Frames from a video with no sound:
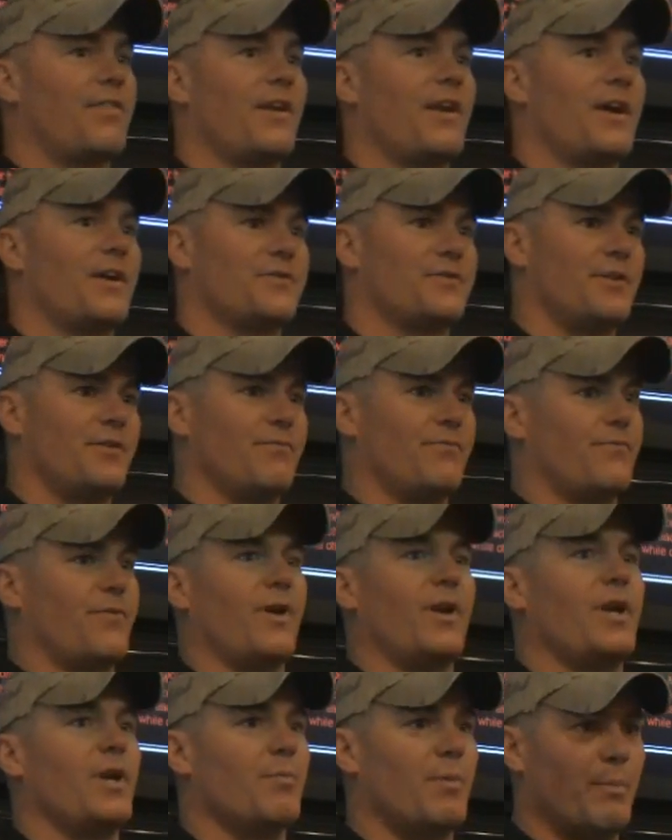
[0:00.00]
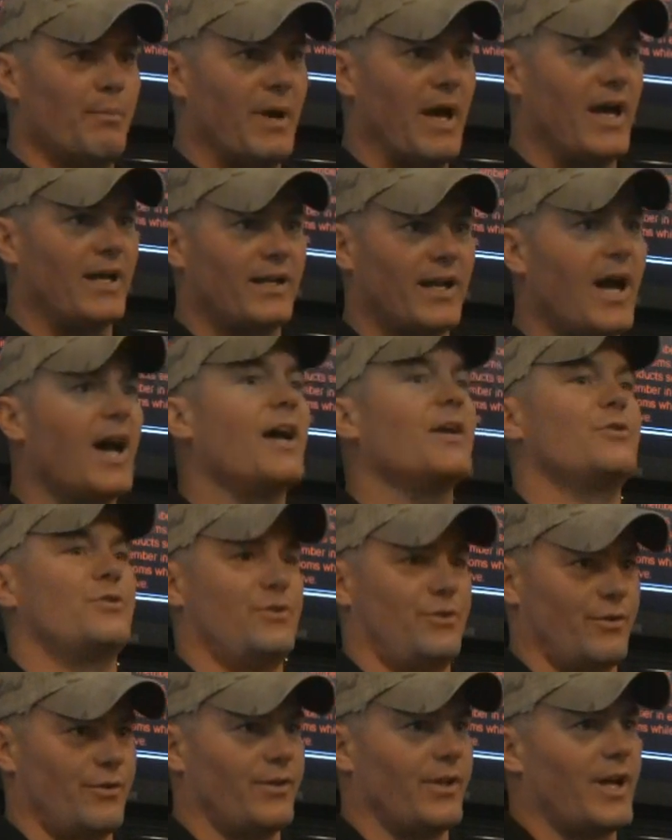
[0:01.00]
nothing else in front of you but bad
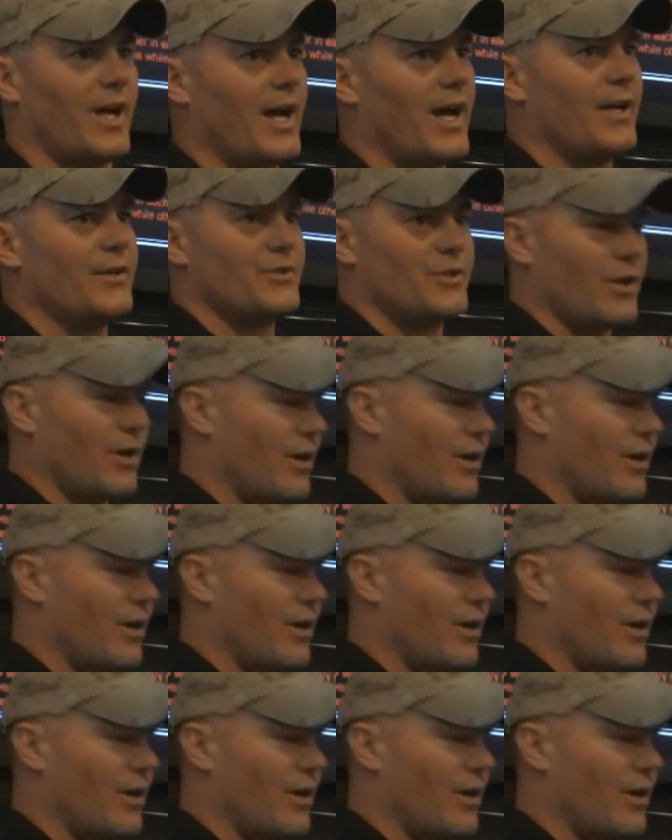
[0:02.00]
guys, you're the guy